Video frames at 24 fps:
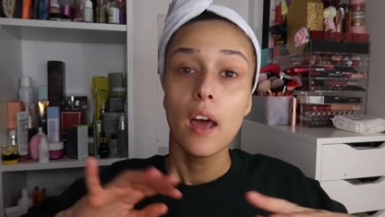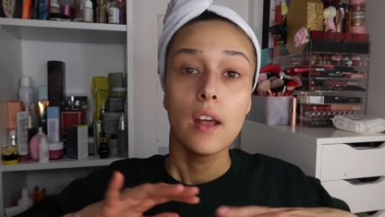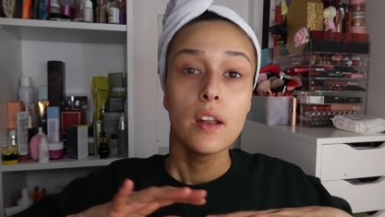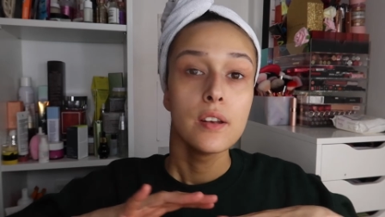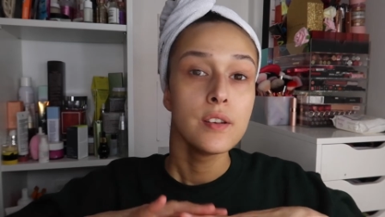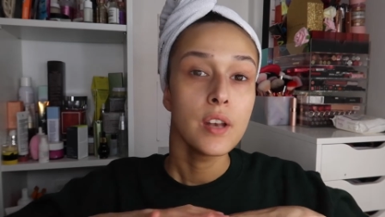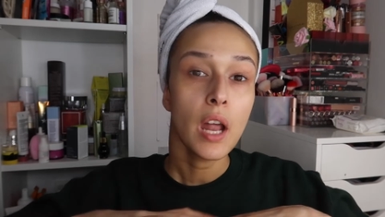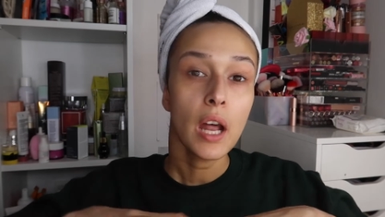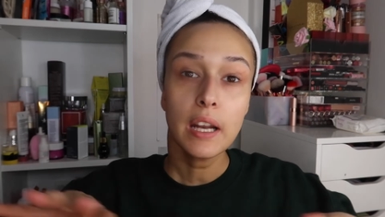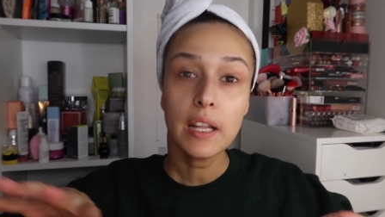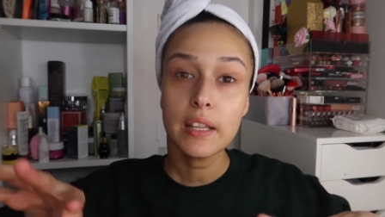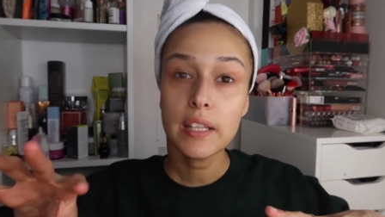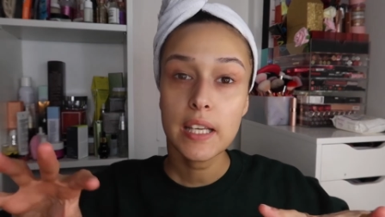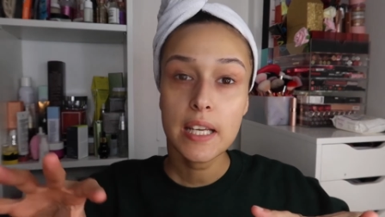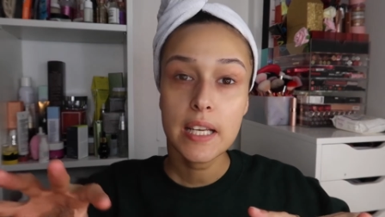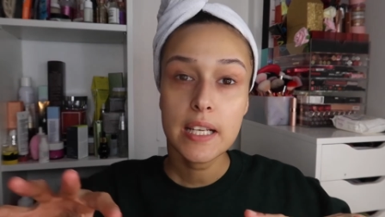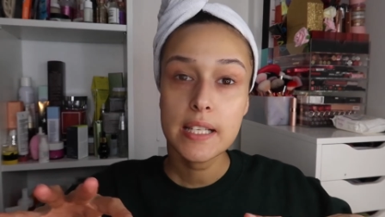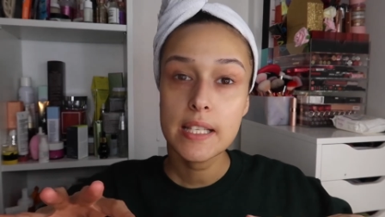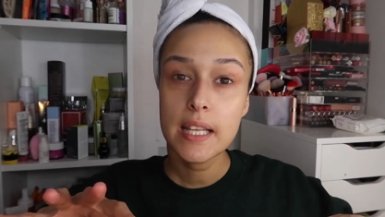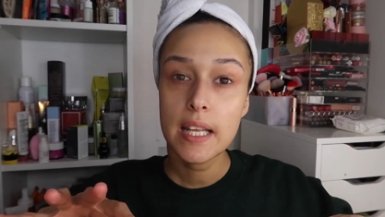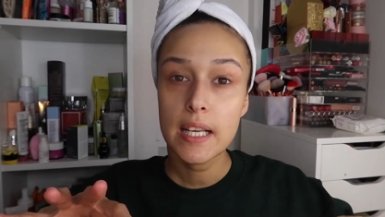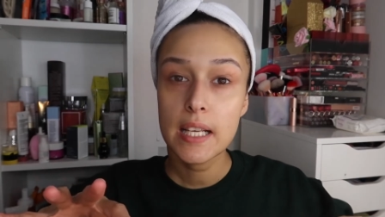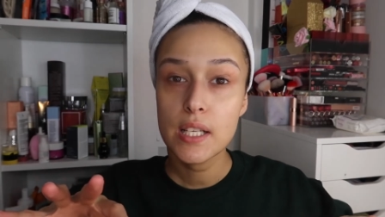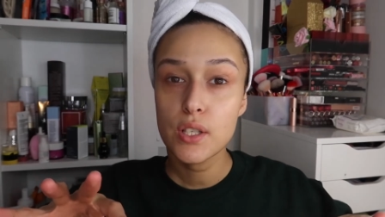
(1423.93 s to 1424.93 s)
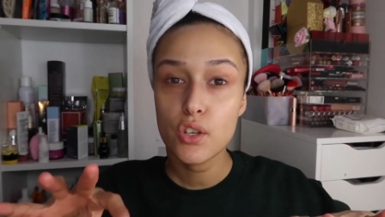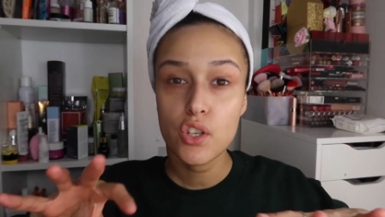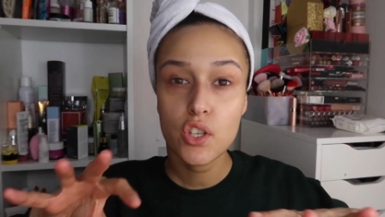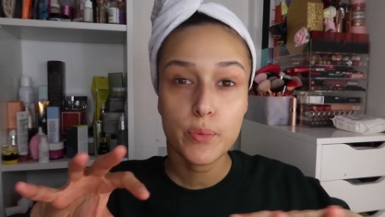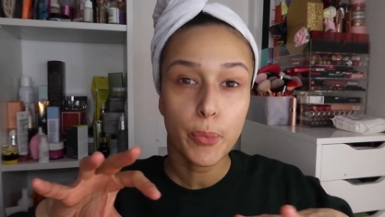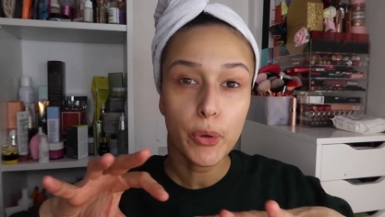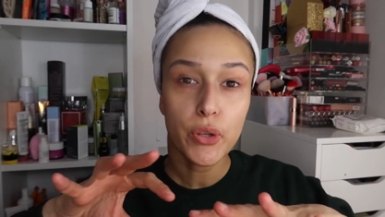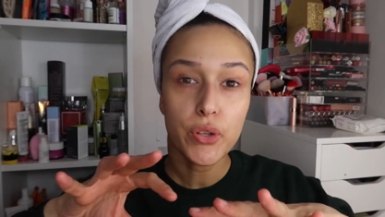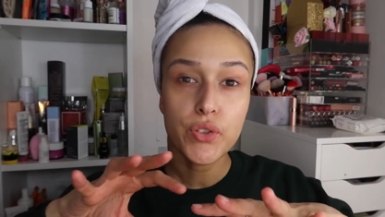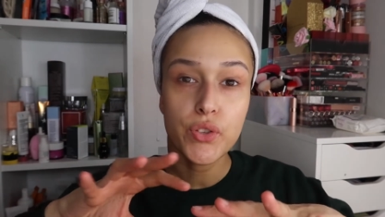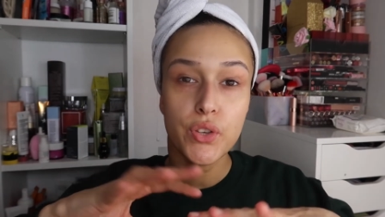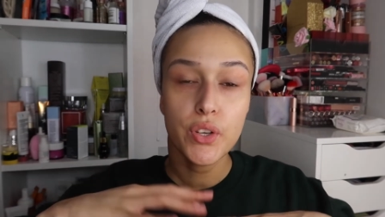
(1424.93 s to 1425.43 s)
None of these things are
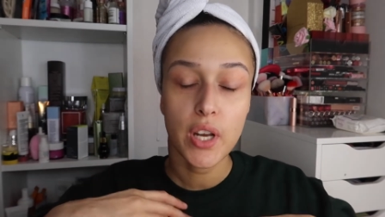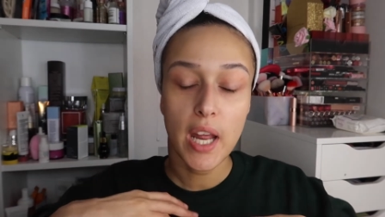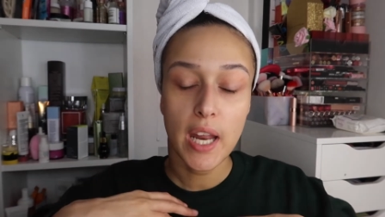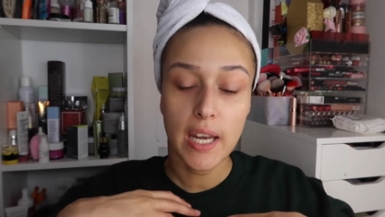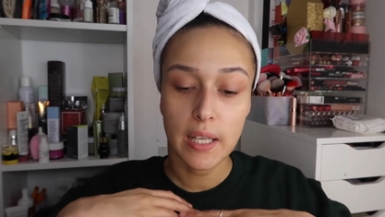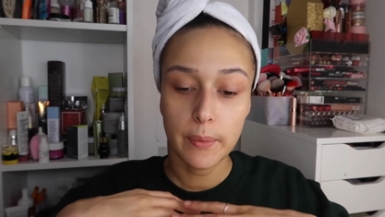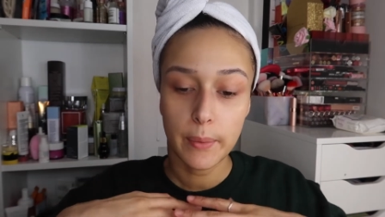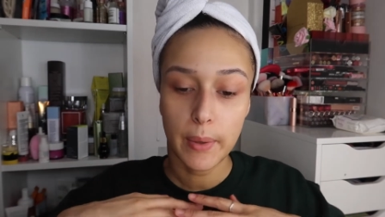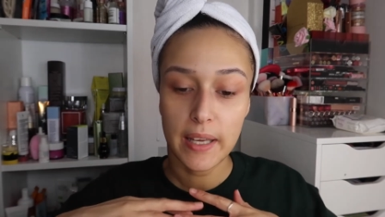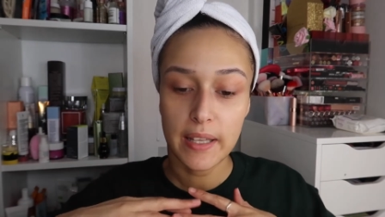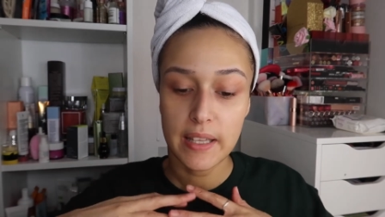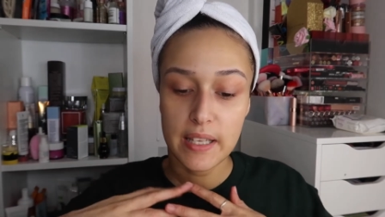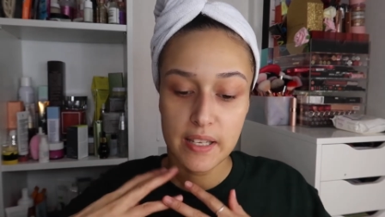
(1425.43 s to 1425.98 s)
sponsored anyway.